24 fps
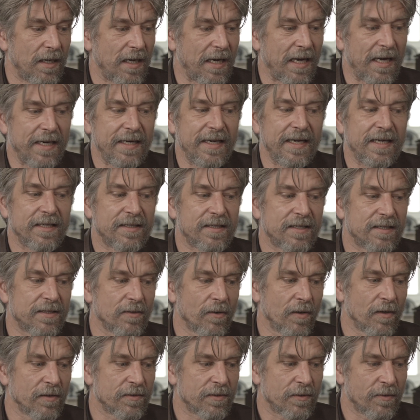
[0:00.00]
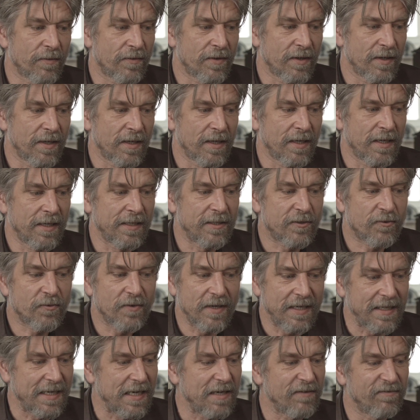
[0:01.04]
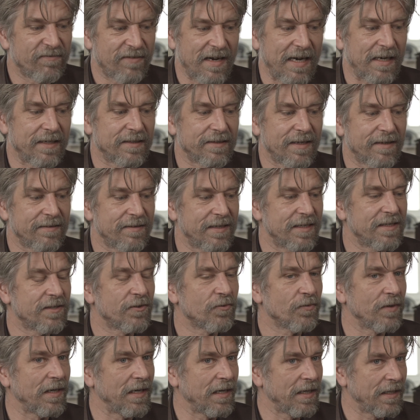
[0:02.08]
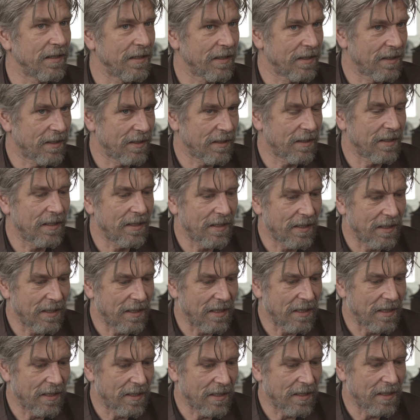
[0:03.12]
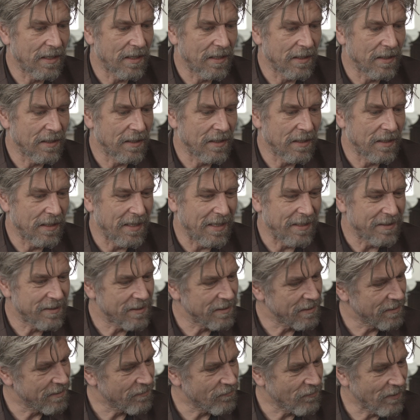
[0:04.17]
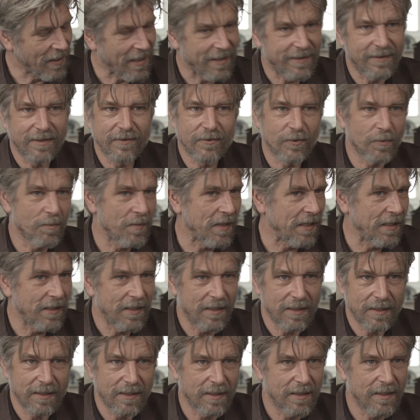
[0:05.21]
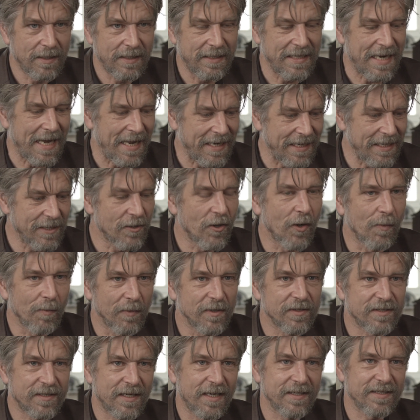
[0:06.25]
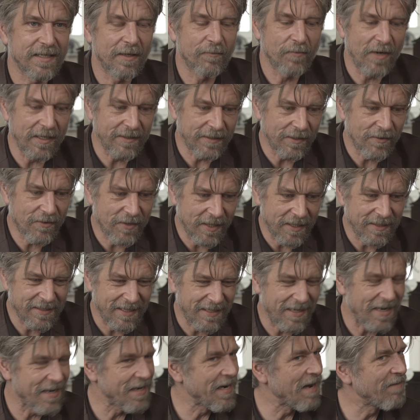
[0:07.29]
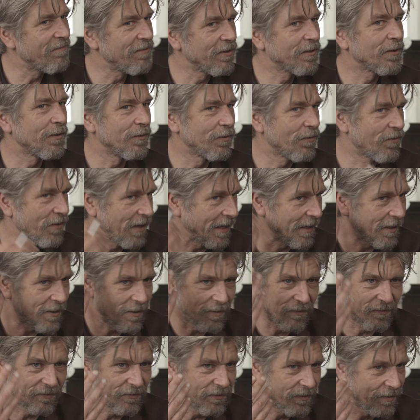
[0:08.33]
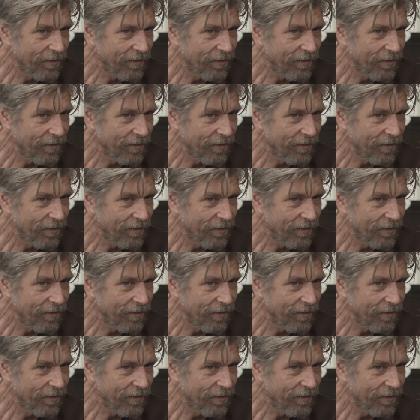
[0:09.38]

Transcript: And it is also the intriguing fact that this really isn't related to me in any normal sense. I'm writing things that I never could think of.